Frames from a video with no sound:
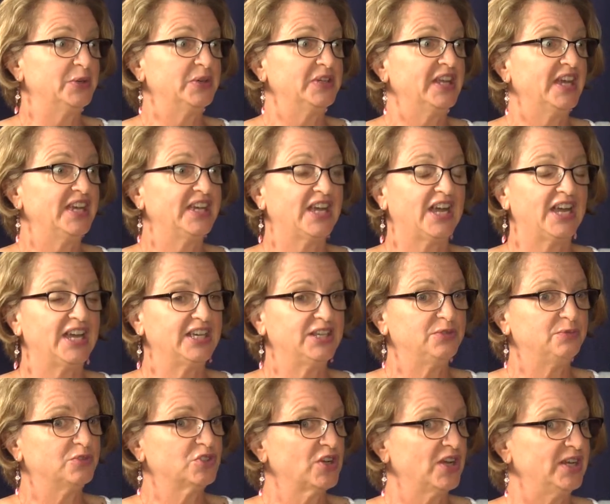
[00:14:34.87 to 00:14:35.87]
And I
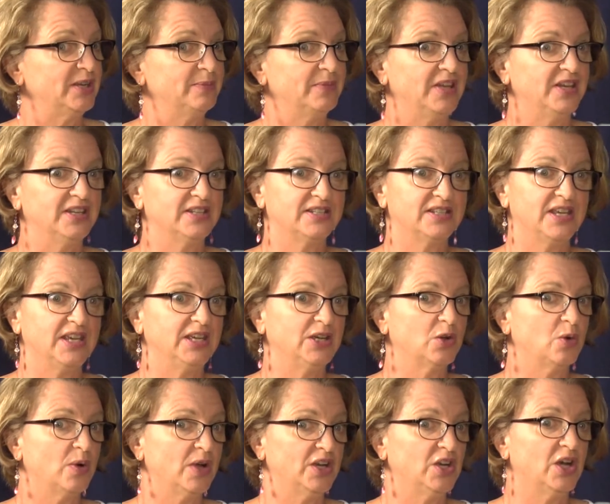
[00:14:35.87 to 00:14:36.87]
try to meditate
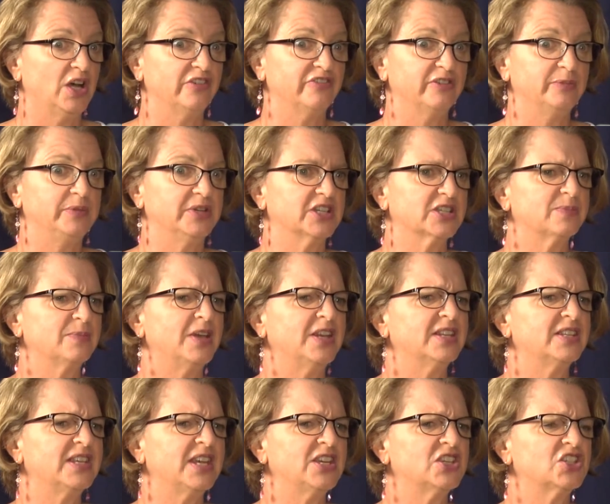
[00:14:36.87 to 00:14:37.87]
quite often, because
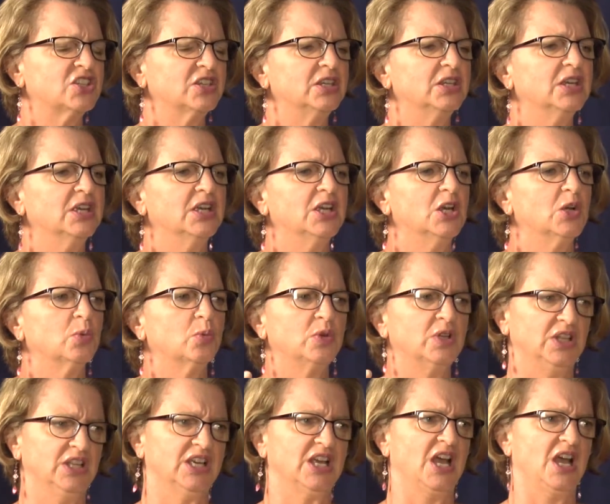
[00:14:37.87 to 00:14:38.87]
meditation
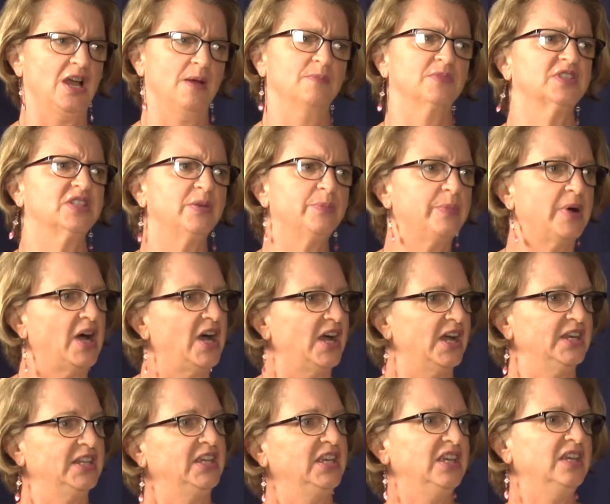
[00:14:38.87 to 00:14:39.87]
really calms the
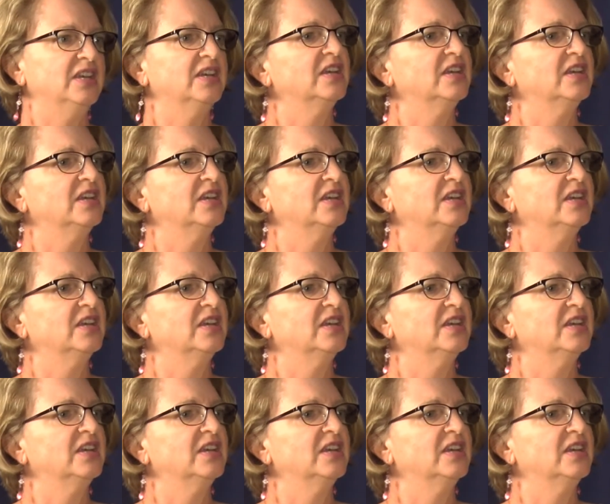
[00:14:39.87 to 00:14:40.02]
body,